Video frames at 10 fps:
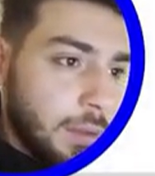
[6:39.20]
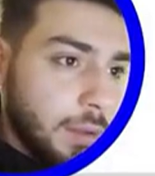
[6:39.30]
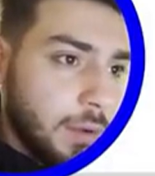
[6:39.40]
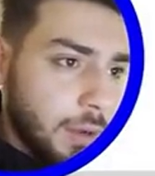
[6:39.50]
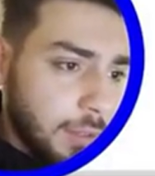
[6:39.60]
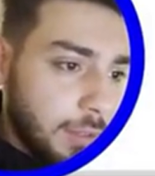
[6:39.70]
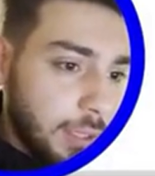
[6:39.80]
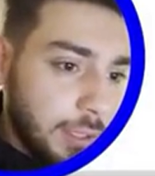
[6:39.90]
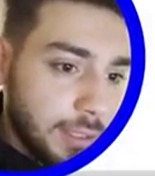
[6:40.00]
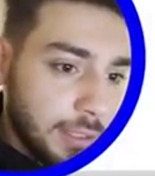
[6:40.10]
Good,
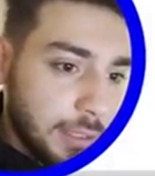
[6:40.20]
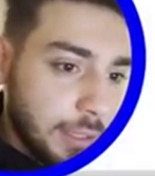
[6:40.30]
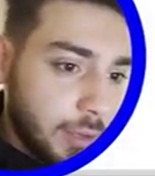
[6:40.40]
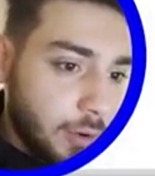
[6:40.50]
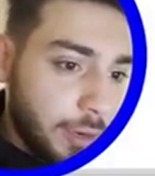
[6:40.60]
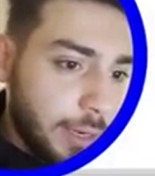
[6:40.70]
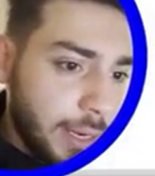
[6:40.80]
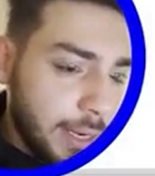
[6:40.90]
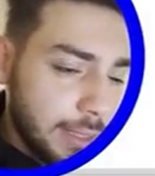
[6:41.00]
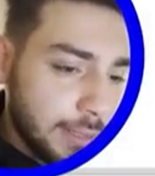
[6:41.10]
just click on
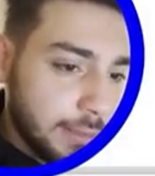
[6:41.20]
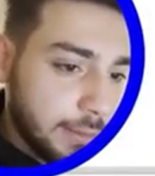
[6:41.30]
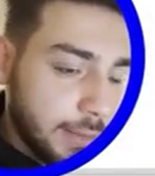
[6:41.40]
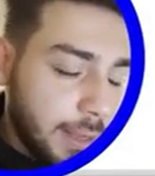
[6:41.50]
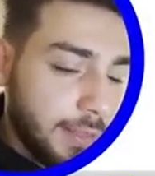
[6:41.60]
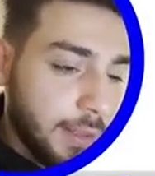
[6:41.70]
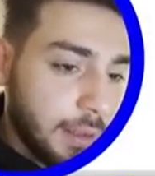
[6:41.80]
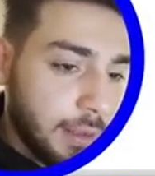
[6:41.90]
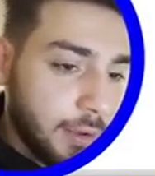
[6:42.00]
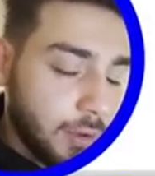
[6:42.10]
next and then
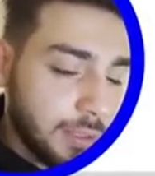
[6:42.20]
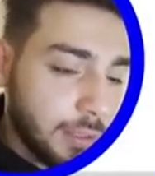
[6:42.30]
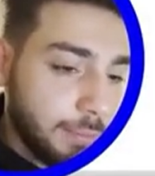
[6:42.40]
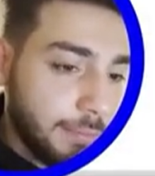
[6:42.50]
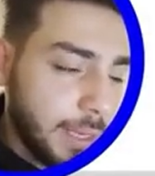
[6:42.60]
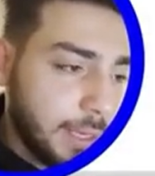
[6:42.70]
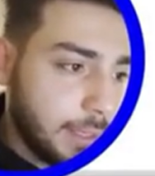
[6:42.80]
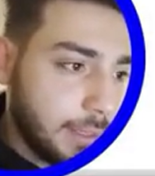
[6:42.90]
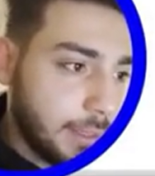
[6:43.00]
click on submit.